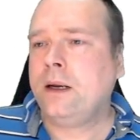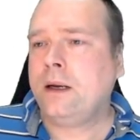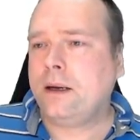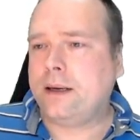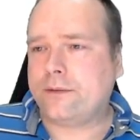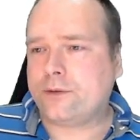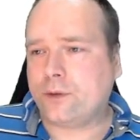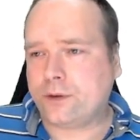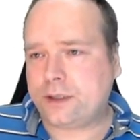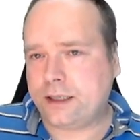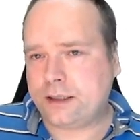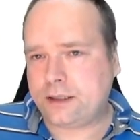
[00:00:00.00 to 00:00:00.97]
Then of
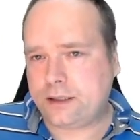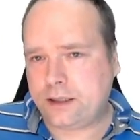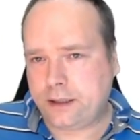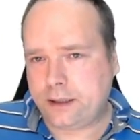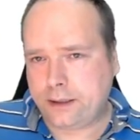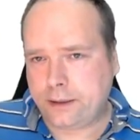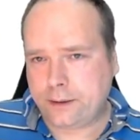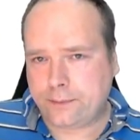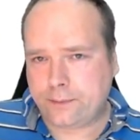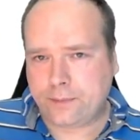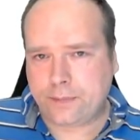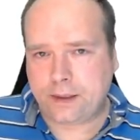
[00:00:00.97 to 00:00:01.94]
course there's
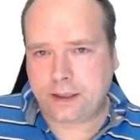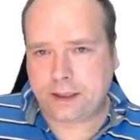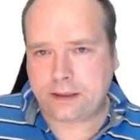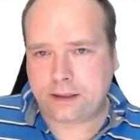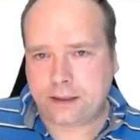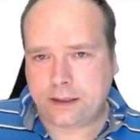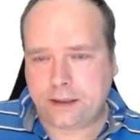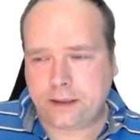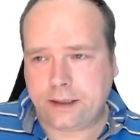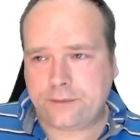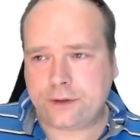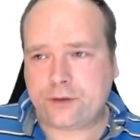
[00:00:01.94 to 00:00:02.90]
the
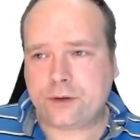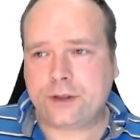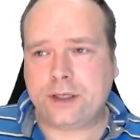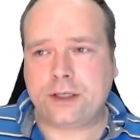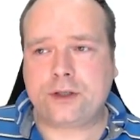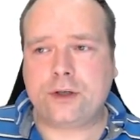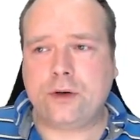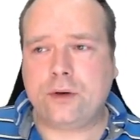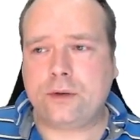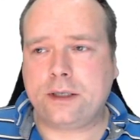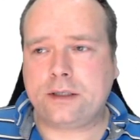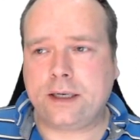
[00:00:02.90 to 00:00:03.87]
infrastructure as
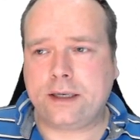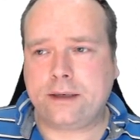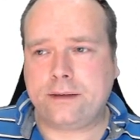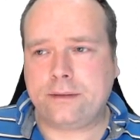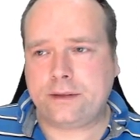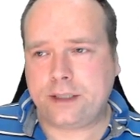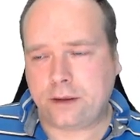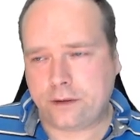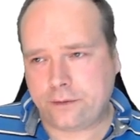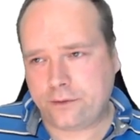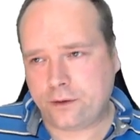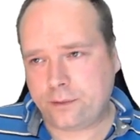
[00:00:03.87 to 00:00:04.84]
code. There's like
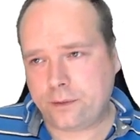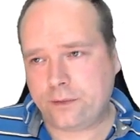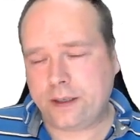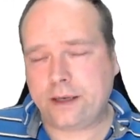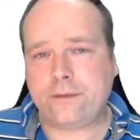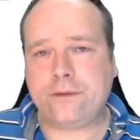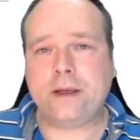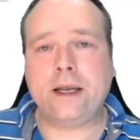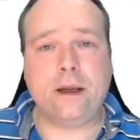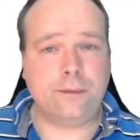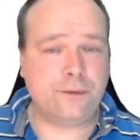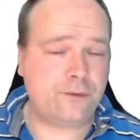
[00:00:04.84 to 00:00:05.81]
Terraform, where we have the
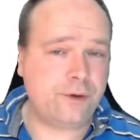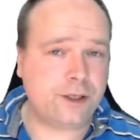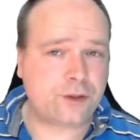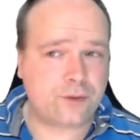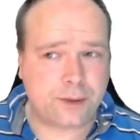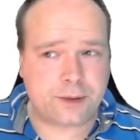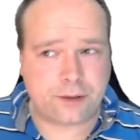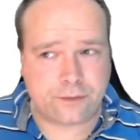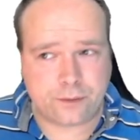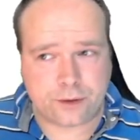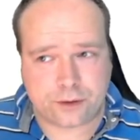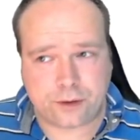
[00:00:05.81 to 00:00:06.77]
Helm 3 scripts if
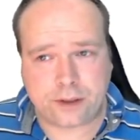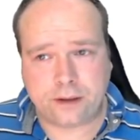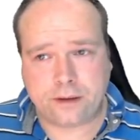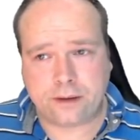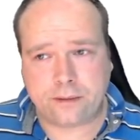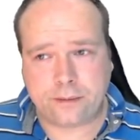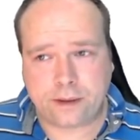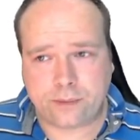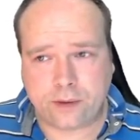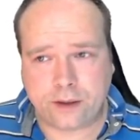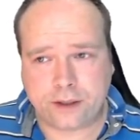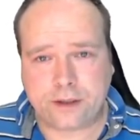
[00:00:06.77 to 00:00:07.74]
you want to
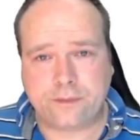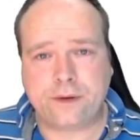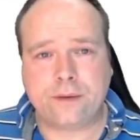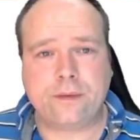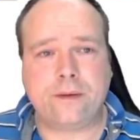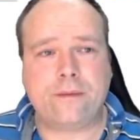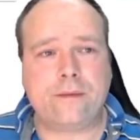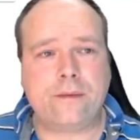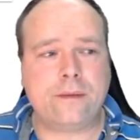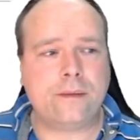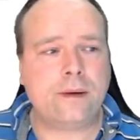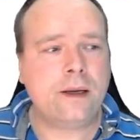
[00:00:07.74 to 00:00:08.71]
deploy something with
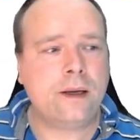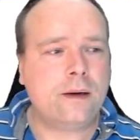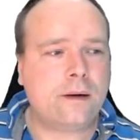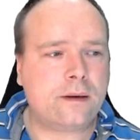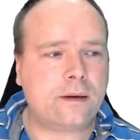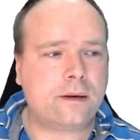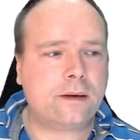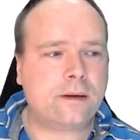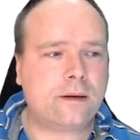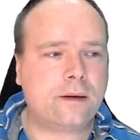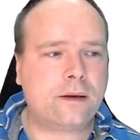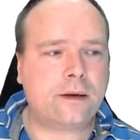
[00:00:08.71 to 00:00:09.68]
on a
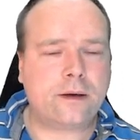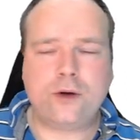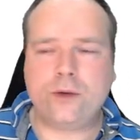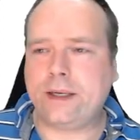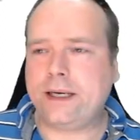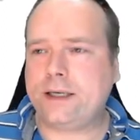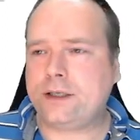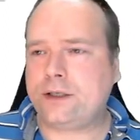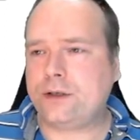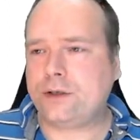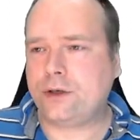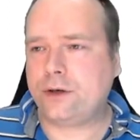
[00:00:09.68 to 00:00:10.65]

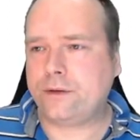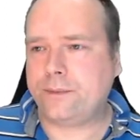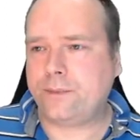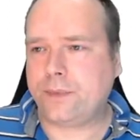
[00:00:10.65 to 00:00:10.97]
Kubernetes server.